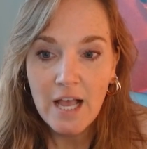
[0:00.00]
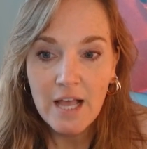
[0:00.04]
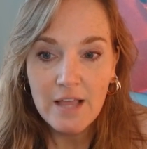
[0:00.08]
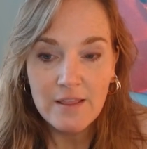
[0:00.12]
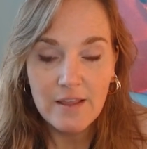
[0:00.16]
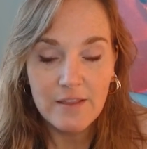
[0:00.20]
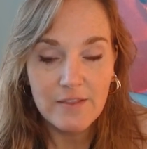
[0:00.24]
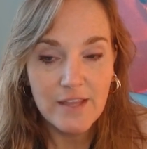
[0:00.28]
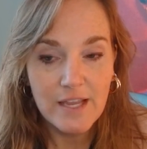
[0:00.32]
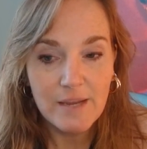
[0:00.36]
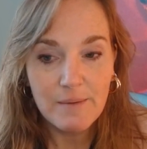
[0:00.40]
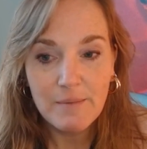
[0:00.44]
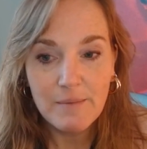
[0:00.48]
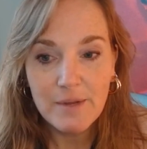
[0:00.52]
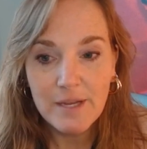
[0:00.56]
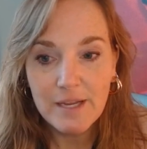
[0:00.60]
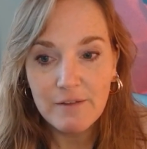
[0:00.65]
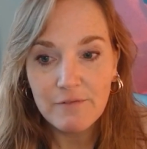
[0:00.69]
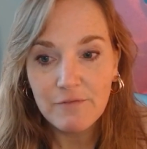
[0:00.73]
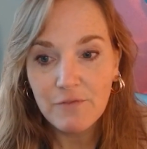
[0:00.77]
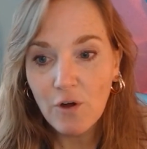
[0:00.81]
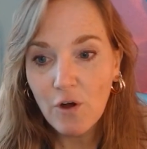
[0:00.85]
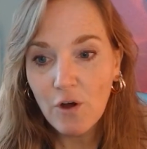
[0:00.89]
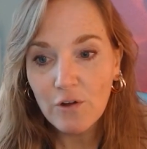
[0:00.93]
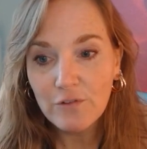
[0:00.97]
that they
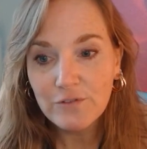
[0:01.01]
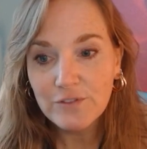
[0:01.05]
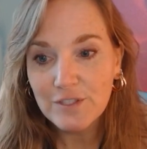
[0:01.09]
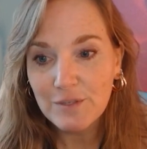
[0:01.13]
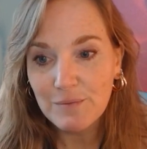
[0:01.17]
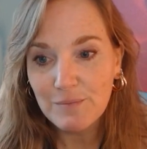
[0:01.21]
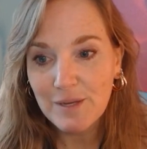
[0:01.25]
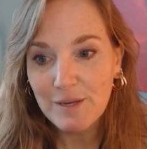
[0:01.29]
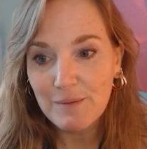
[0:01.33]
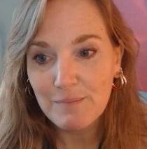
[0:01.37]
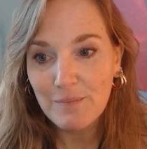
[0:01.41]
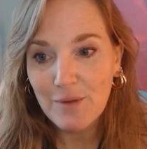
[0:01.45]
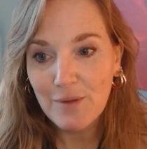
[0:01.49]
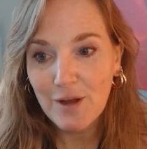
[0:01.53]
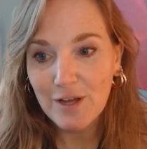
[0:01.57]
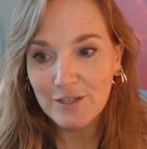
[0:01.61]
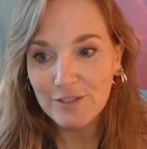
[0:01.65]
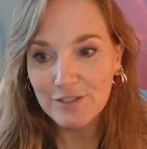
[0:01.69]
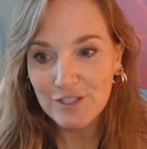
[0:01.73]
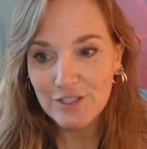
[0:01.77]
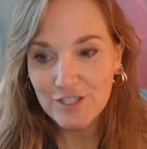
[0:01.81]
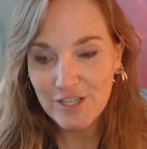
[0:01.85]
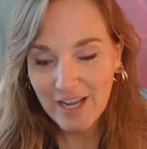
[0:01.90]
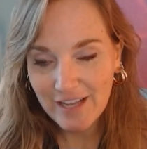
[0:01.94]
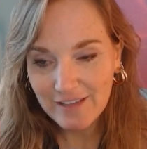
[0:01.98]
evolve to meet
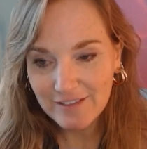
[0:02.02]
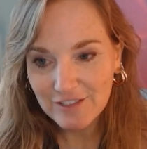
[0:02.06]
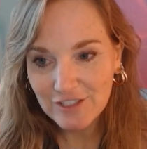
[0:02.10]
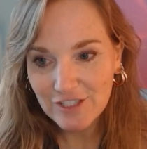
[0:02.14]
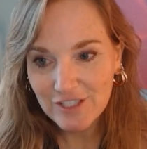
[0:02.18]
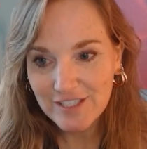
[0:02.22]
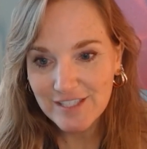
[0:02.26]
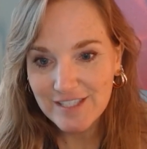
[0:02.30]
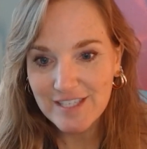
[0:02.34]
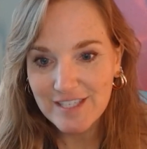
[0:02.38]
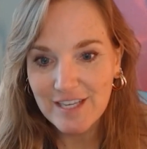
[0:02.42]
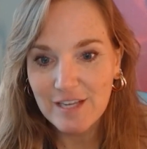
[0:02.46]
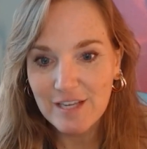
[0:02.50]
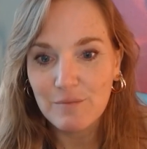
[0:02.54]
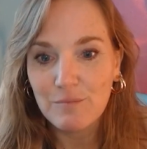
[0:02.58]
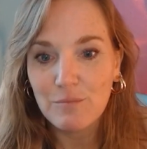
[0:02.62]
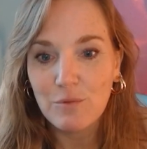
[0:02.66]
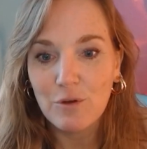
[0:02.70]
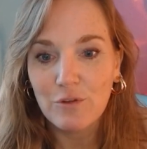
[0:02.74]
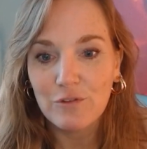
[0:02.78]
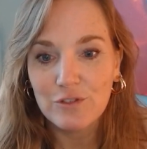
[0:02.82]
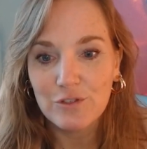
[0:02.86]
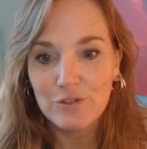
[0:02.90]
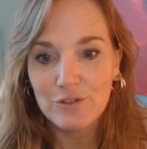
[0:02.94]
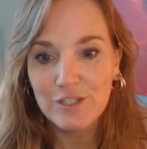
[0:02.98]
modern challenges in
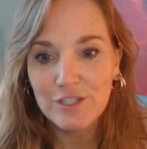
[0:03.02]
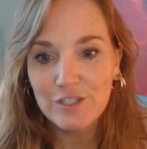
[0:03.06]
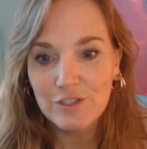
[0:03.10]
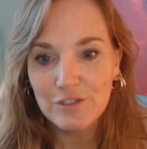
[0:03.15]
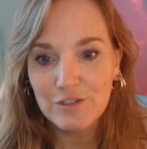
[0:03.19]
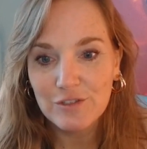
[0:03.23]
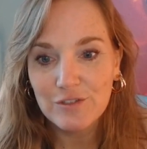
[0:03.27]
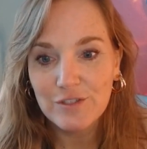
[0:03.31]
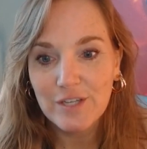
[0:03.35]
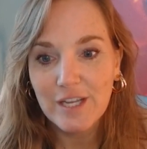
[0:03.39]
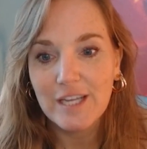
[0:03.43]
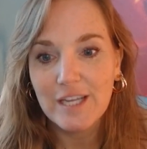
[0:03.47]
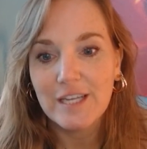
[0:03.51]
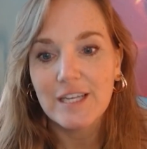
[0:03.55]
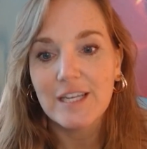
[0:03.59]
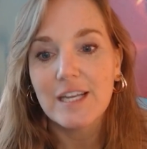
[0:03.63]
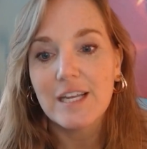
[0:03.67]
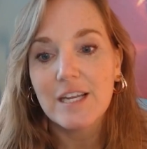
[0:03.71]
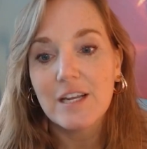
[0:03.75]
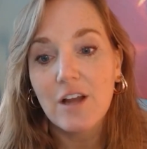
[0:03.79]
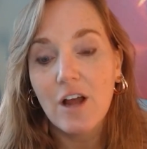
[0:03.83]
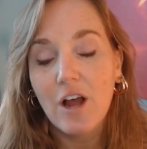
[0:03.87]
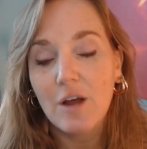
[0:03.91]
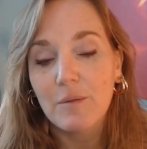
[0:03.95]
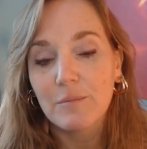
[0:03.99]
both traditional and
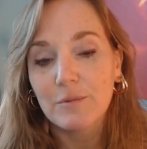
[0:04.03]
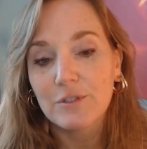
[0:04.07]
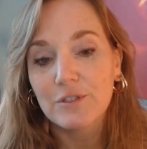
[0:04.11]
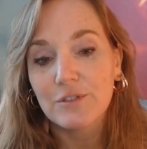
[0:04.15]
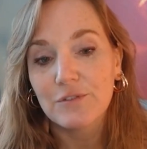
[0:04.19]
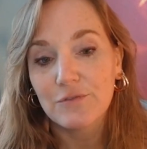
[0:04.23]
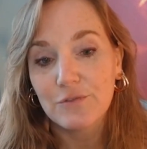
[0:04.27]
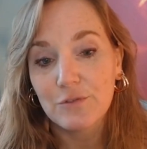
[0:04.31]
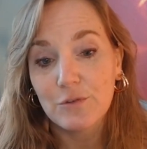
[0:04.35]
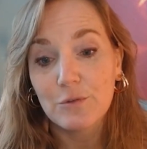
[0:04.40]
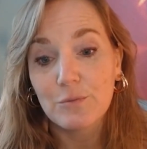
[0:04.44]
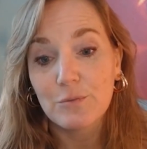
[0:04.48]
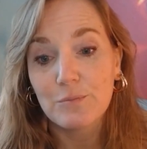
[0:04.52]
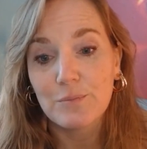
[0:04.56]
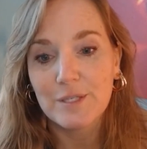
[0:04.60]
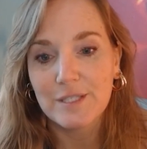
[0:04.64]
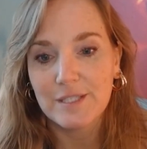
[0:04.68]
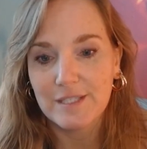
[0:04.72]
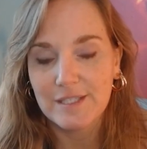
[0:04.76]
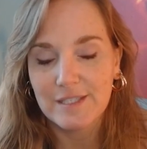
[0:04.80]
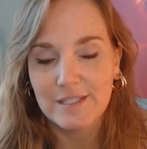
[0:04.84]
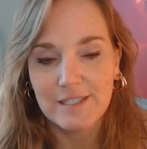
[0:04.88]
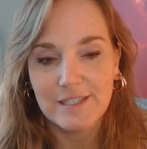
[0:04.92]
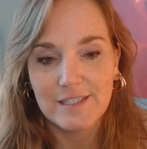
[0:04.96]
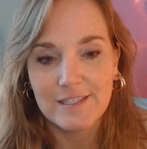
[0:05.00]
e-commerce food
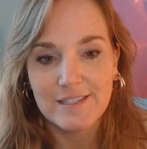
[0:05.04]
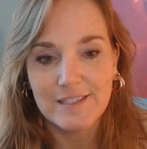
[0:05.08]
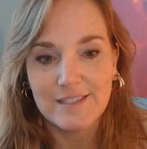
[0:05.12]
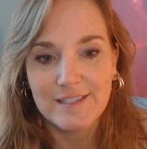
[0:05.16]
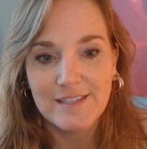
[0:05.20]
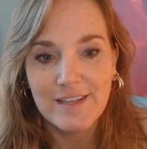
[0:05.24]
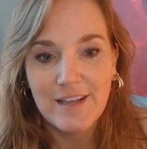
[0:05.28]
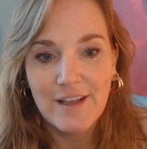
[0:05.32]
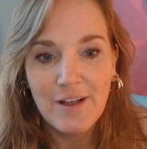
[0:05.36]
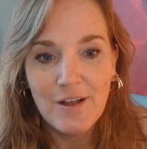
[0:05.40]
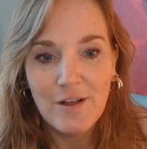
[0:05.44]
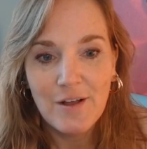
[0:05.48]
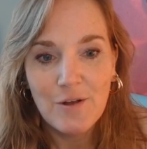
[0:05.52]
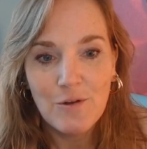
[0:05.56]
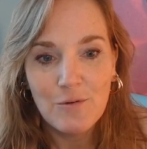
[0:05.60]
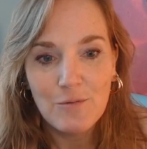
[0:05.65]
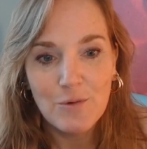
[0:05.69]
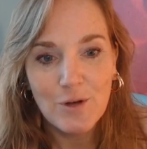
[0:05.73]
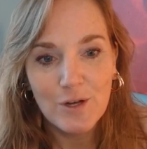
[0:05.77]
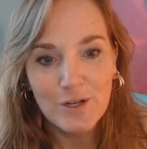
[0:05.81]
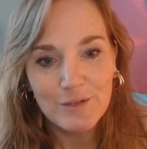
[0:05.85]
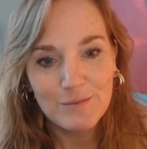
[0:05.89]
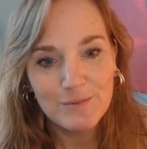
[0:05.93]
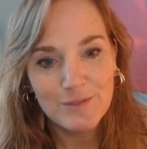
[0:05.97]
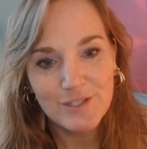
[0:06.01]
businesses.
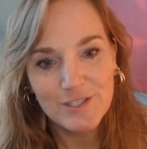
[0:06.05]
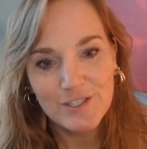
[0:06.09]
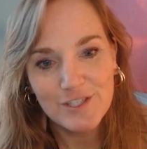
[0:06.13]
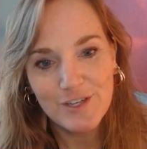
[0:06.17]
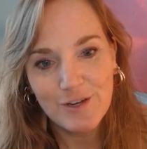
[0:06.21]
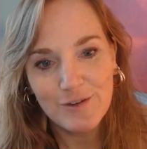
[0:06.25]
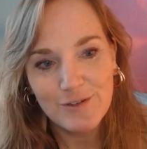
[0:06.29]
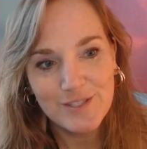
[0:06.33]
Welcome to the show,